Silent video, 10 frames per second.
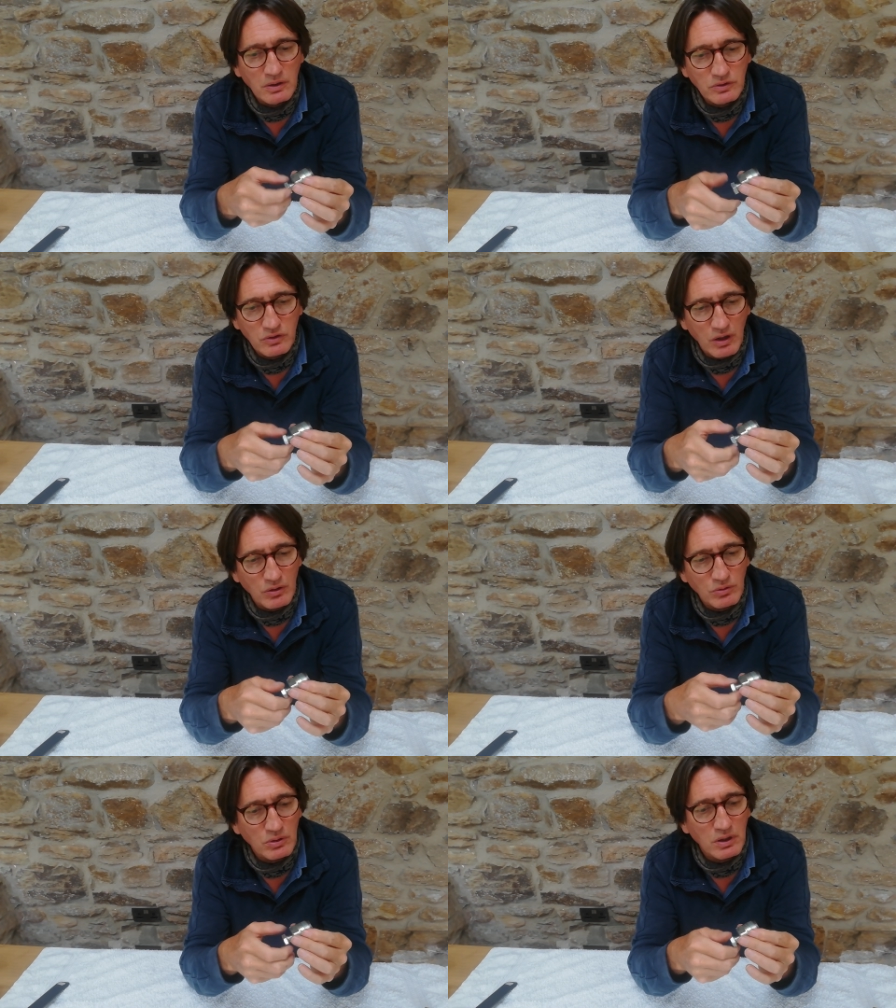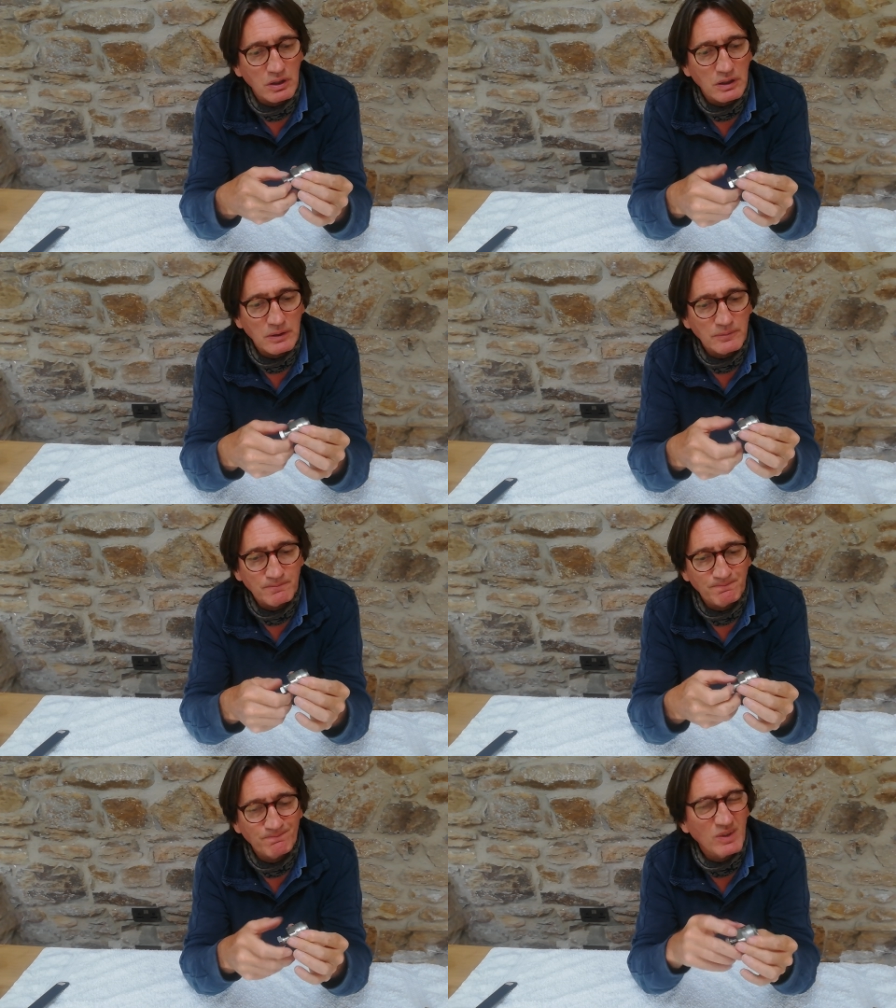So
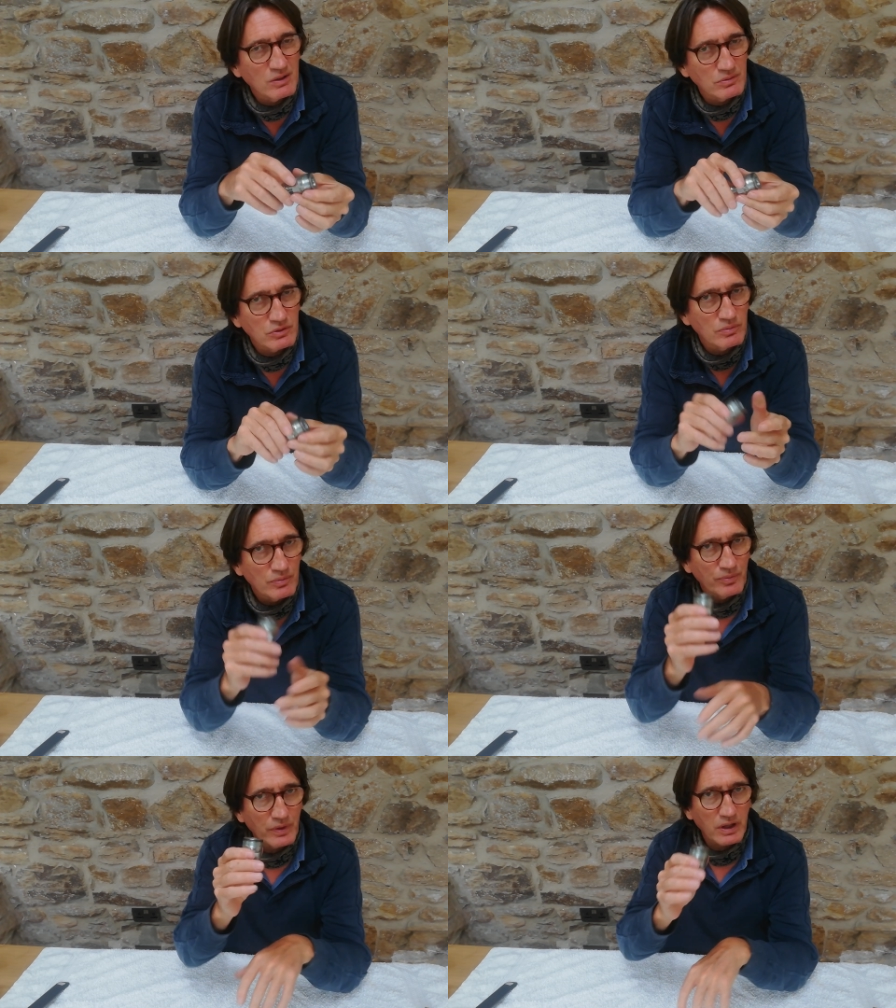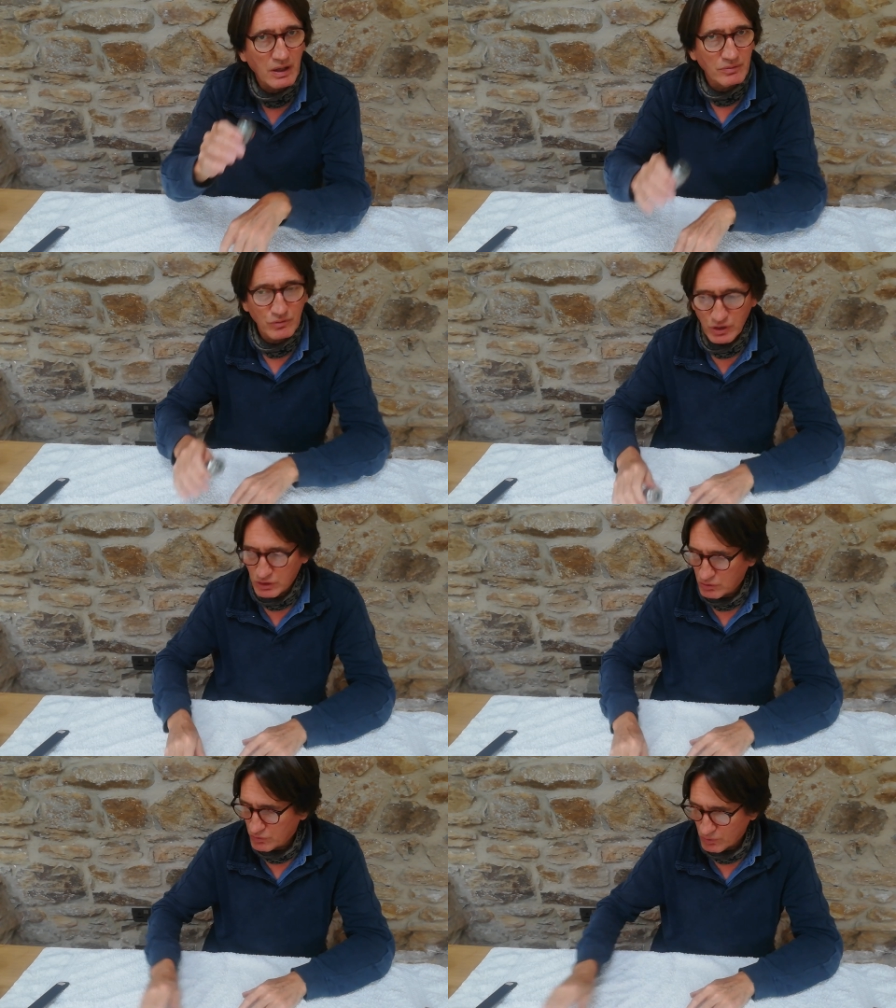again, really
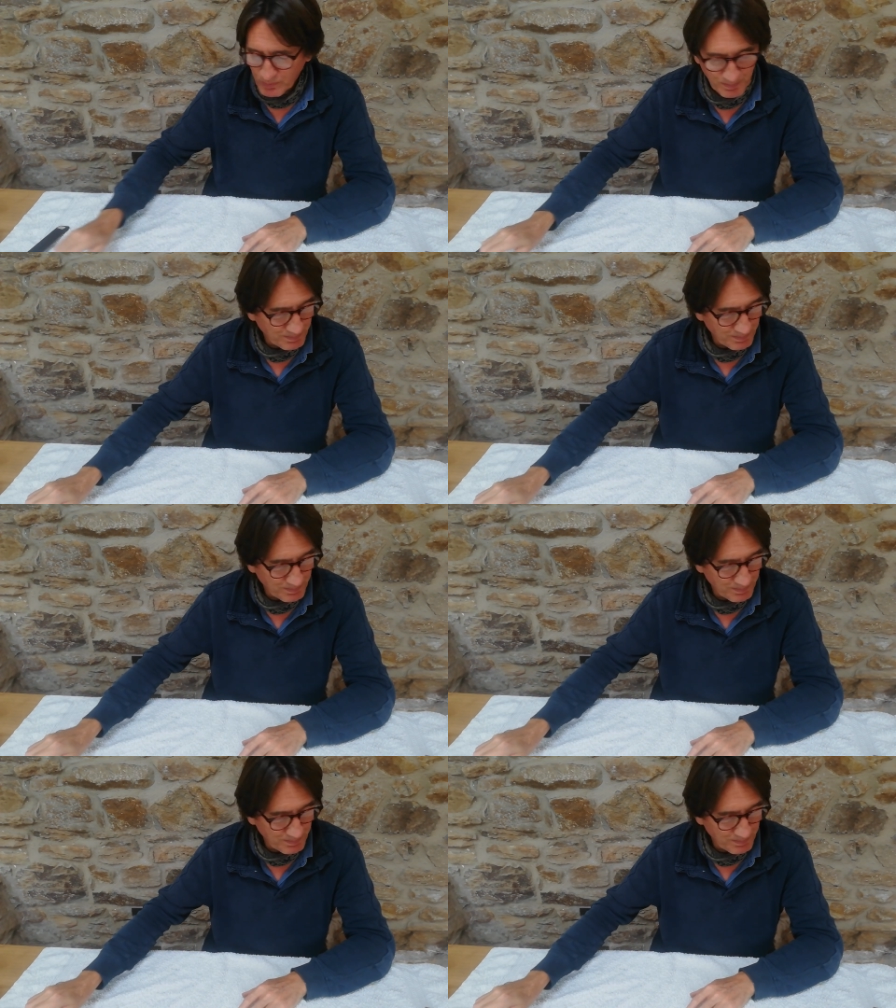useful.